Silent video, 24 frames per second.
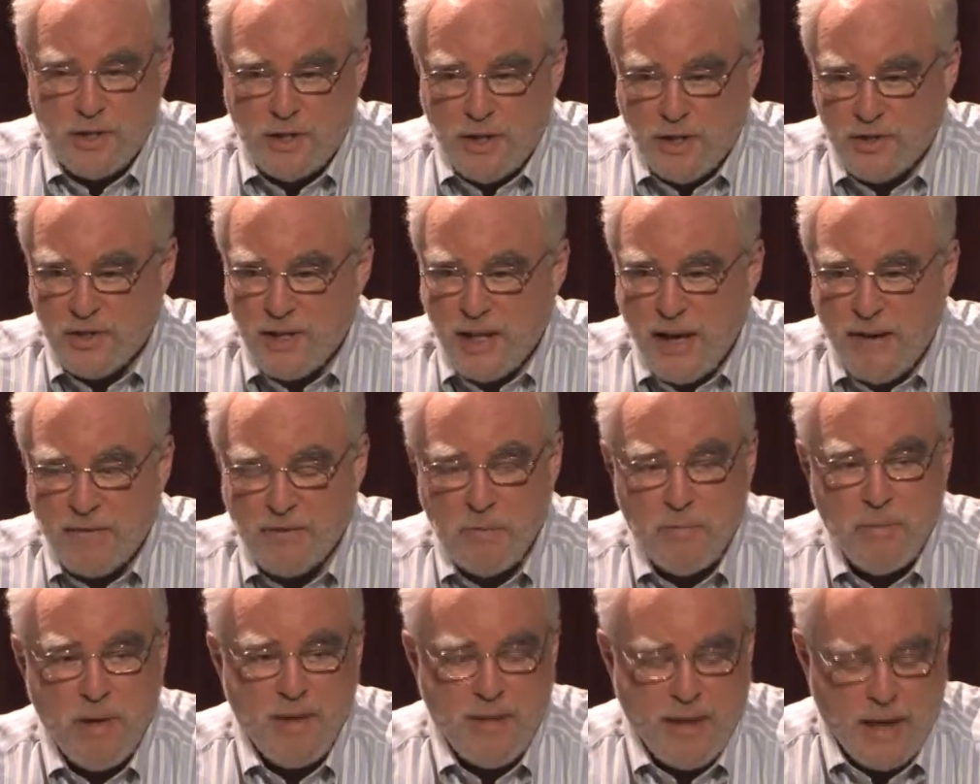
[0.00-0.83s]
it doesn't
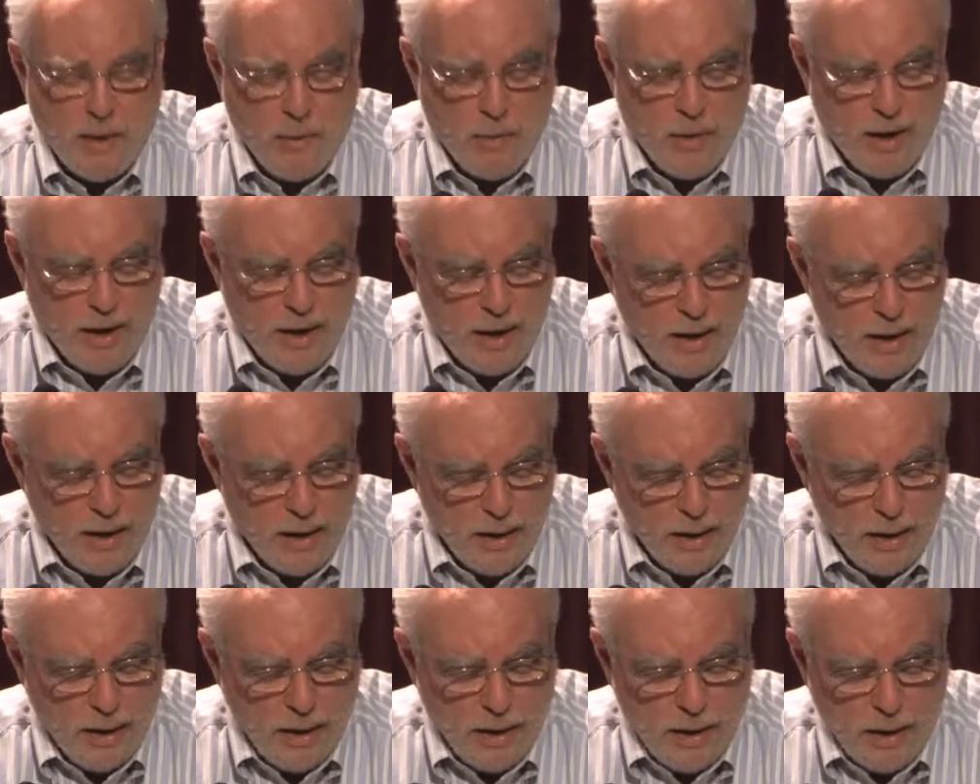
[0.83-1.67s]
have to be that way,
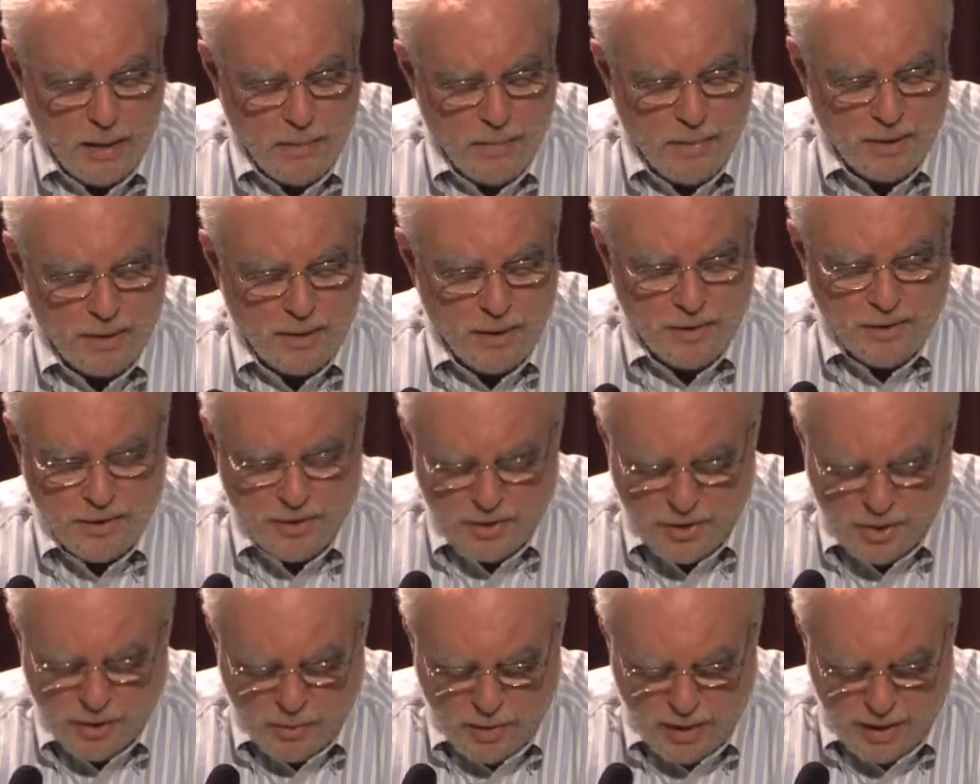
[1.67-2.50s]
but this
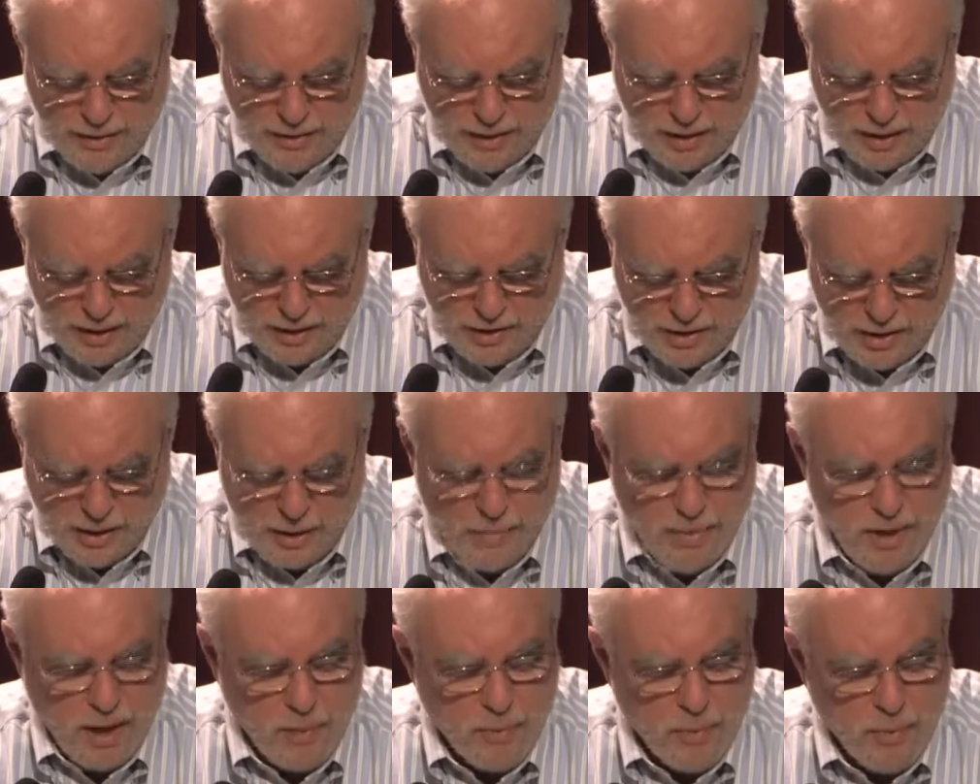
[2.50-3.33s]
is the way that it's being